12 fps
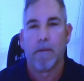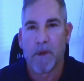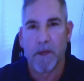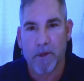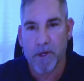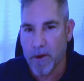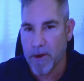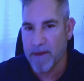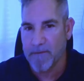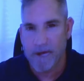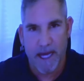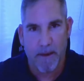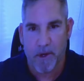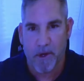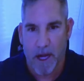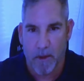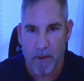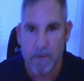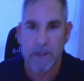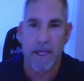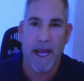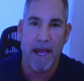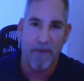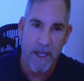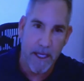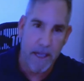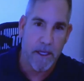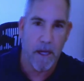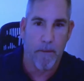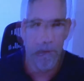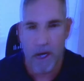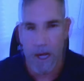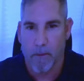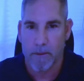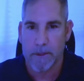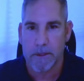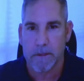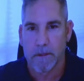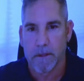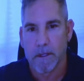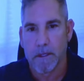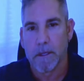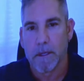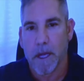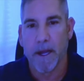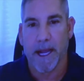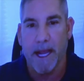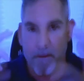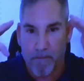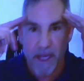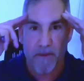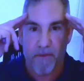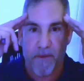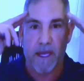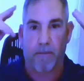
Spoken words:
People don't have debt problems. They have income problems, and they got big think